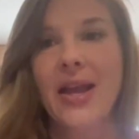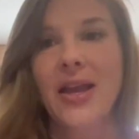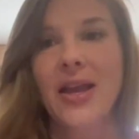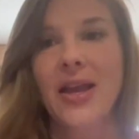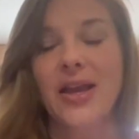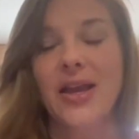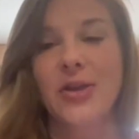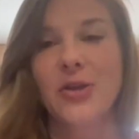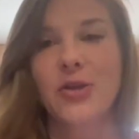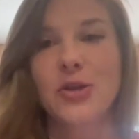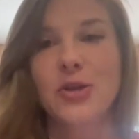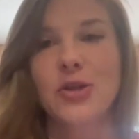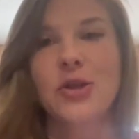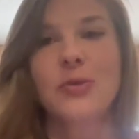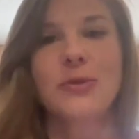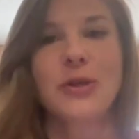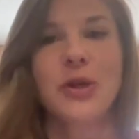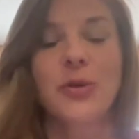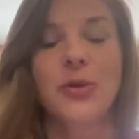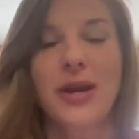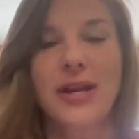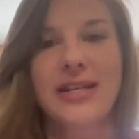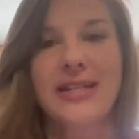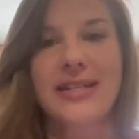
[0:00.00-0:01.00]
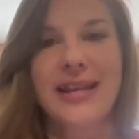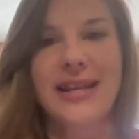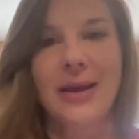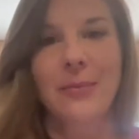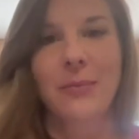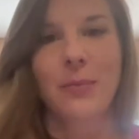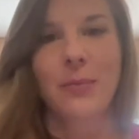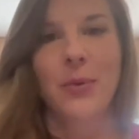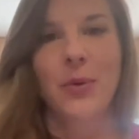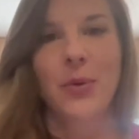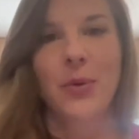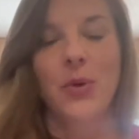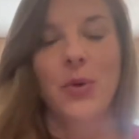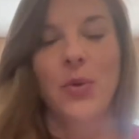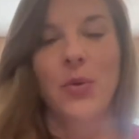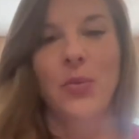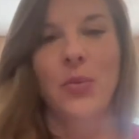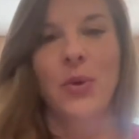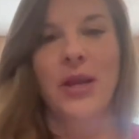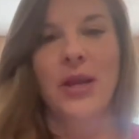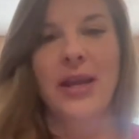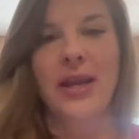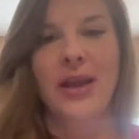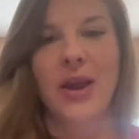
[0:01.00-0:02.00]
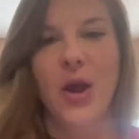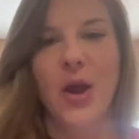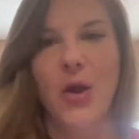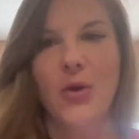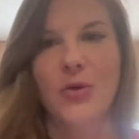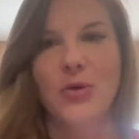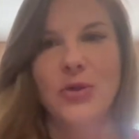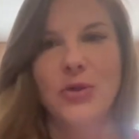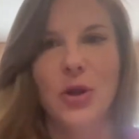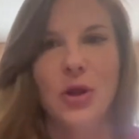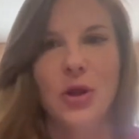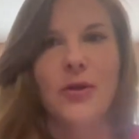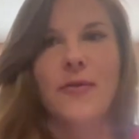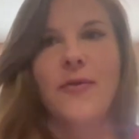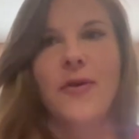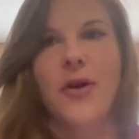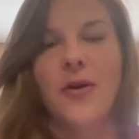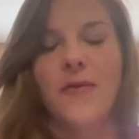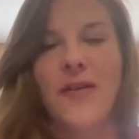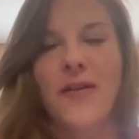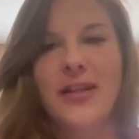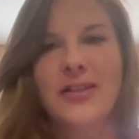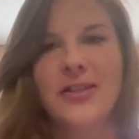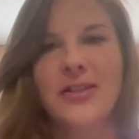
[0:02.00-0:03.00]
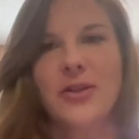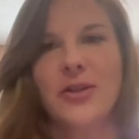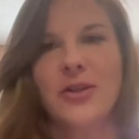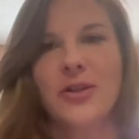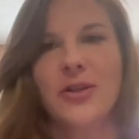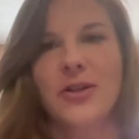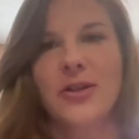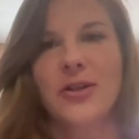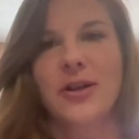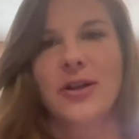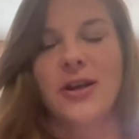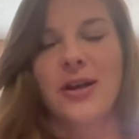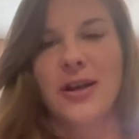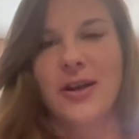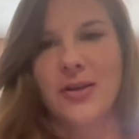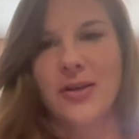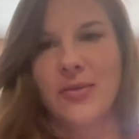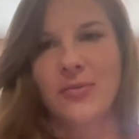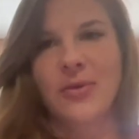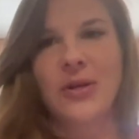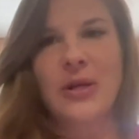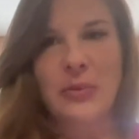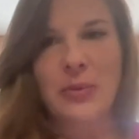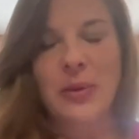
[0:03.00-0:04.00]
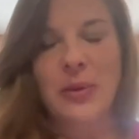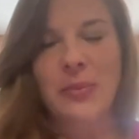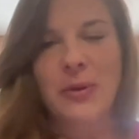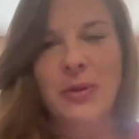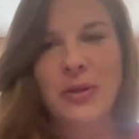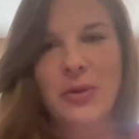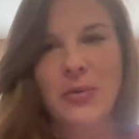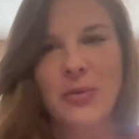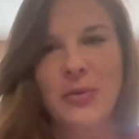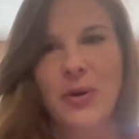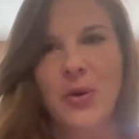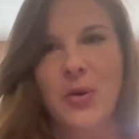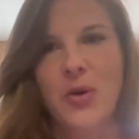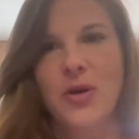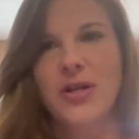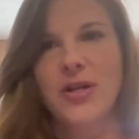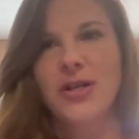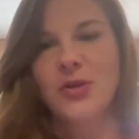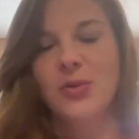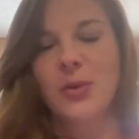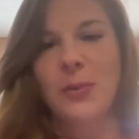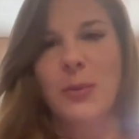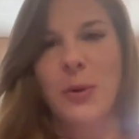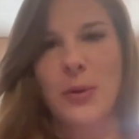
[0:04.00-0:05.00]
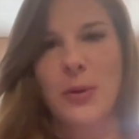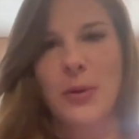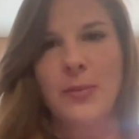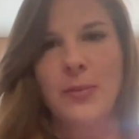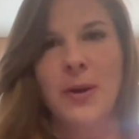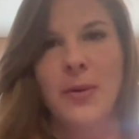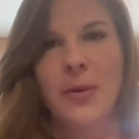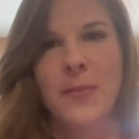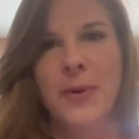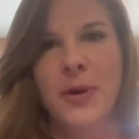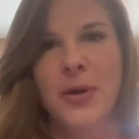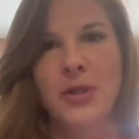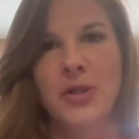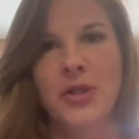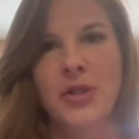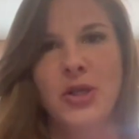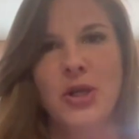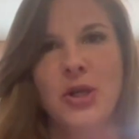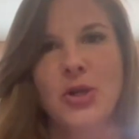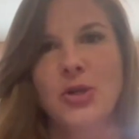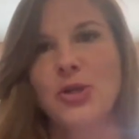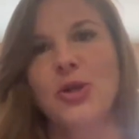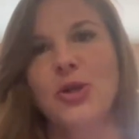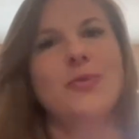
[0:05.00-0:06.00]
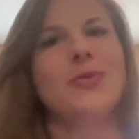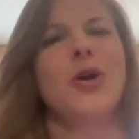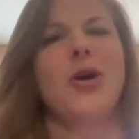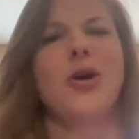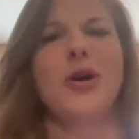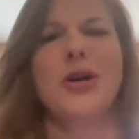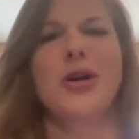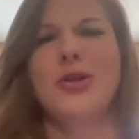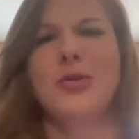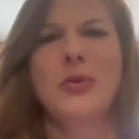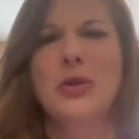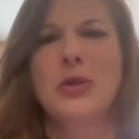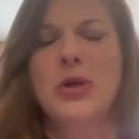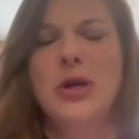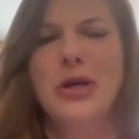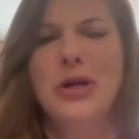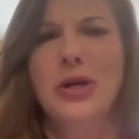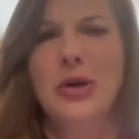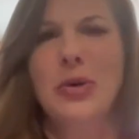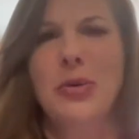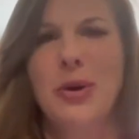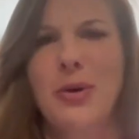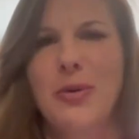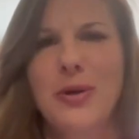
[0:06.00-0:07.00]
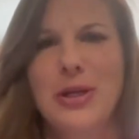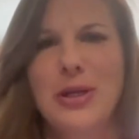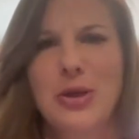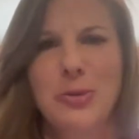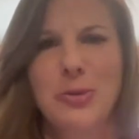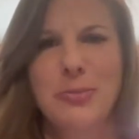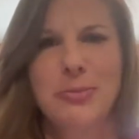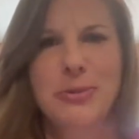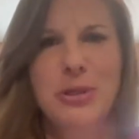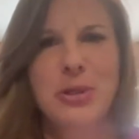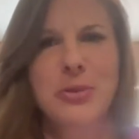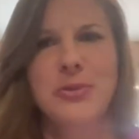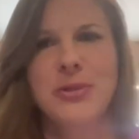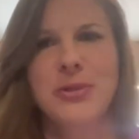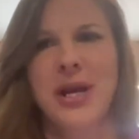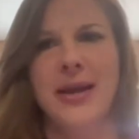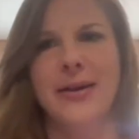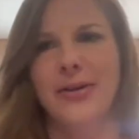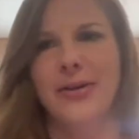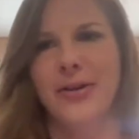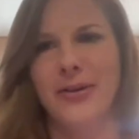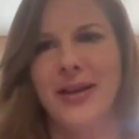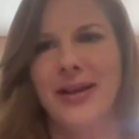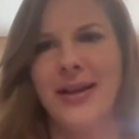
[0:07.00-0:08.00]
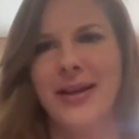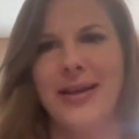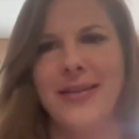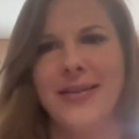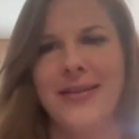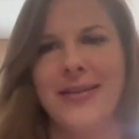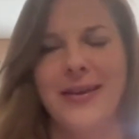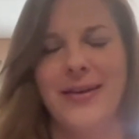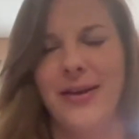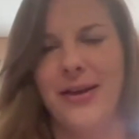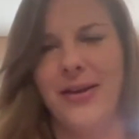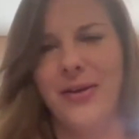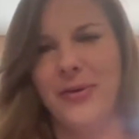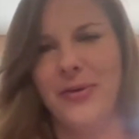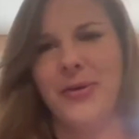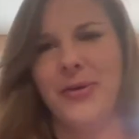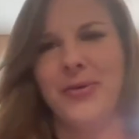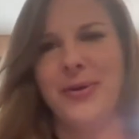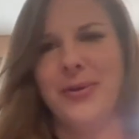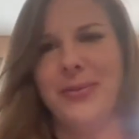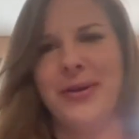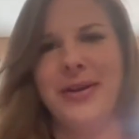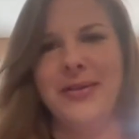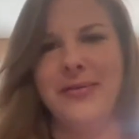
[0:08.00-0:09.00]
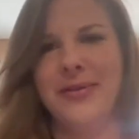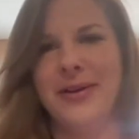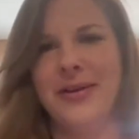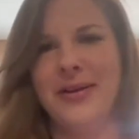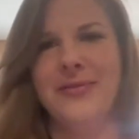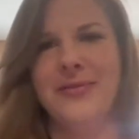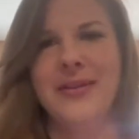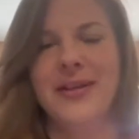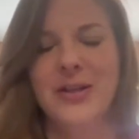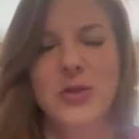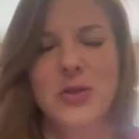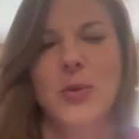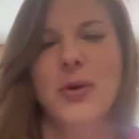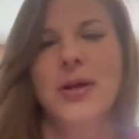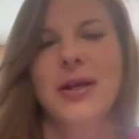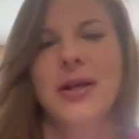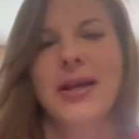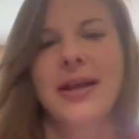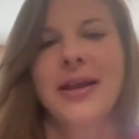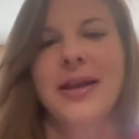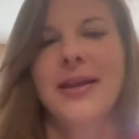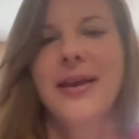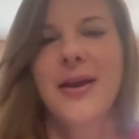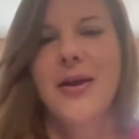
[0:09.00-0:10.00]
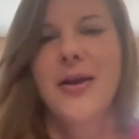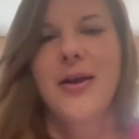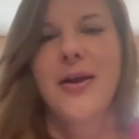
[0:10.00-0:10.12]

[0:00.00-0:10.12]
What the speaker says: YouTube's a great example. We host all of our events on, we put the recordings, we put them up onto YouTube, not because we're trying to grow a YouTube channel. Like, I think, I don't know, we might even have like 20